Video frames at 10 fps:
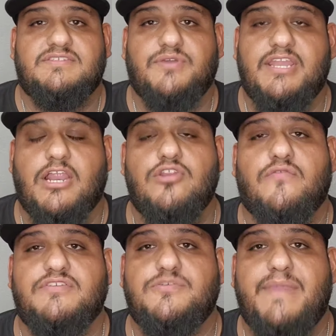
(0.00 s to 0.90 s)
So head on
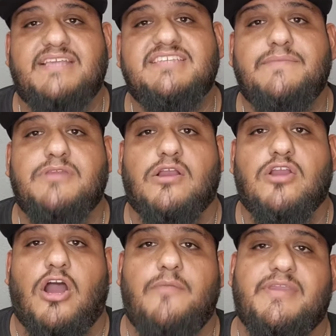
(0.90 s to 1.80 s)
over to
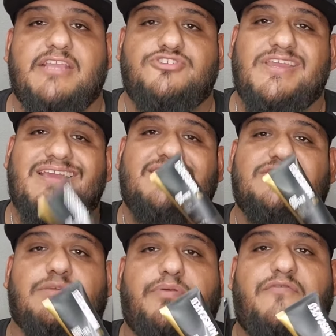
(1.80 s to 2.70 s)
manscaped.com and get your hands
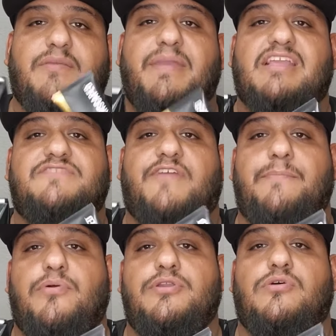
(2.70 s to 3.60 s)
on the Perfect Package
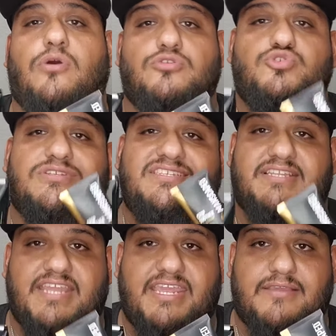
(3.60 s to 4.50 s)
5.0 Ultra
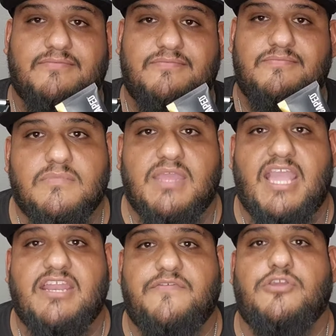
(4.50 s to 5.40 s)
today.
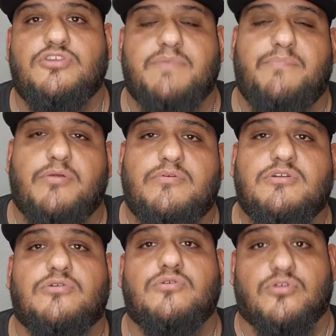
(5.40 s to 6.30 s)
And if you use my promo
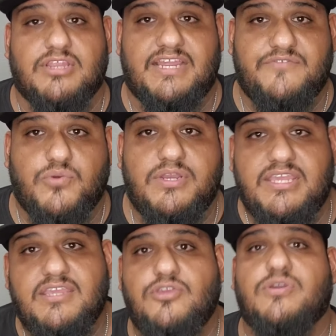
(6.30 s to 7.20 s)
code
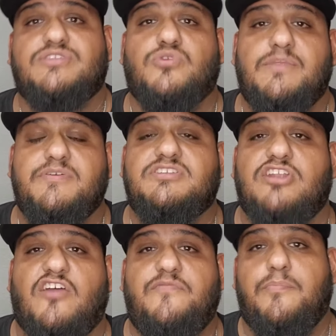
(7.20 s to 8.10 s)
GordoTheLife20, you'll get 20%
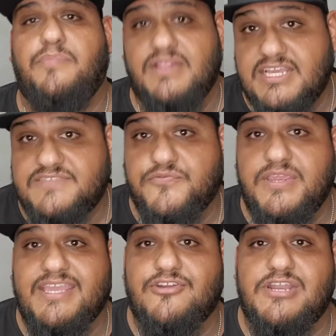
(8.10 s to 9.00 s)
off, plus
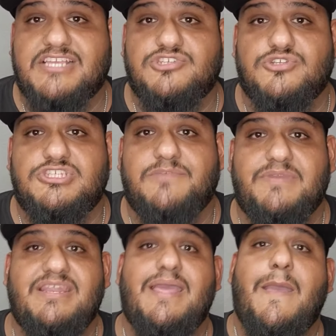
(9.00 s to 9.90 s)
free international
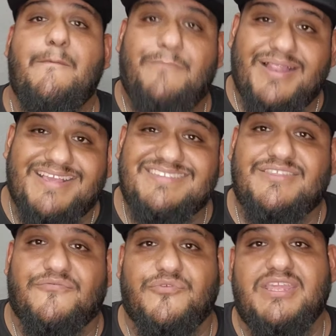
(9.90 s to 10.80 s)
shipping, plus
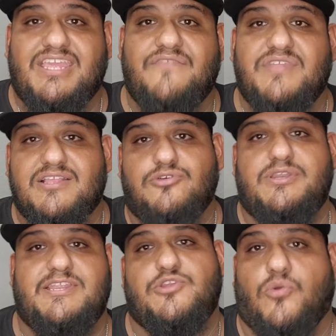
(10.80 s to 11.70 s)
the free gift
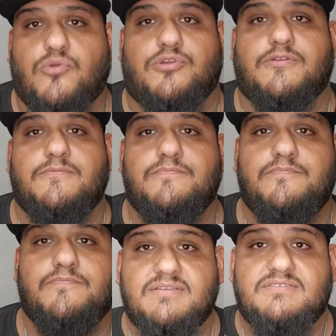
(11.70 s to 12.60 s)
included in your
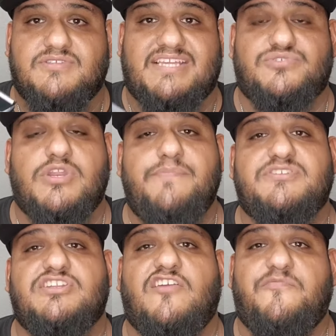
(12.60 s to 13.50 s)
order. So that's
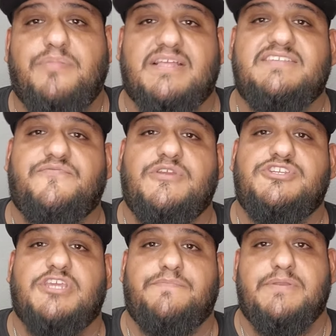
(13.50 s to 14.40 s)
20% off, plus free
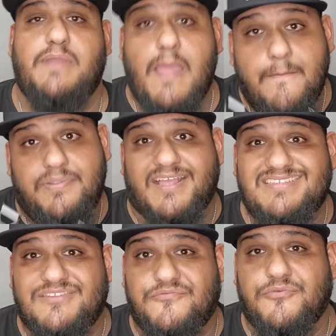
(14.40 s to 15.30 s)
shipping,
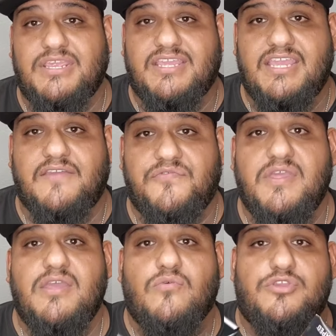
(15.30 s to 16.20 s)
plus the free
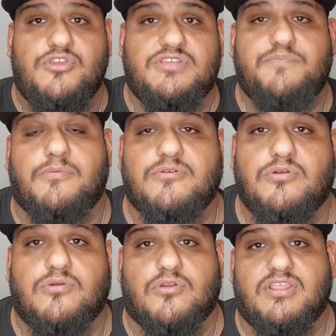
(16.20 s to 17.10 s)
gift when you use promo
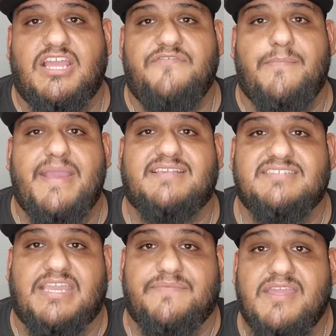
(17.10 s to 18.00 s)
code GordoTheLife at
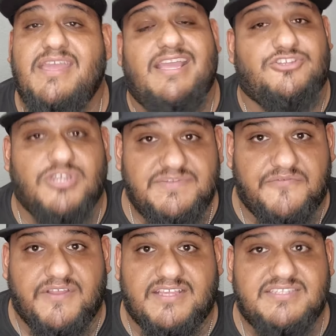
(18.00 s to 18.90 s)
Manscaped. And trust me,
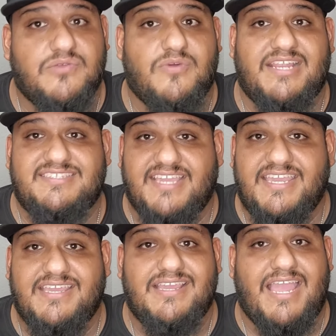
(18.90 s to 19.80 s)
fellas, when I
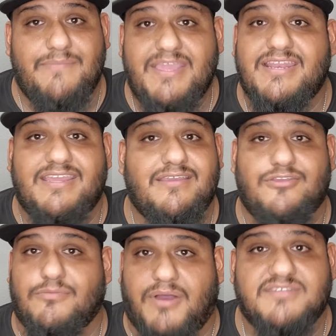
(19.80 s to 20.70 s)
say it, I mean it.
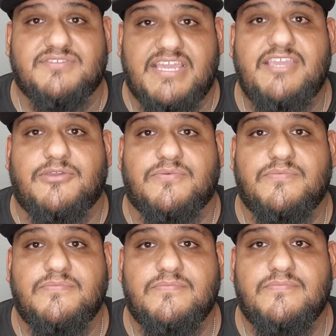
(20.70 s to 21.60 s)
Your balls will thank you.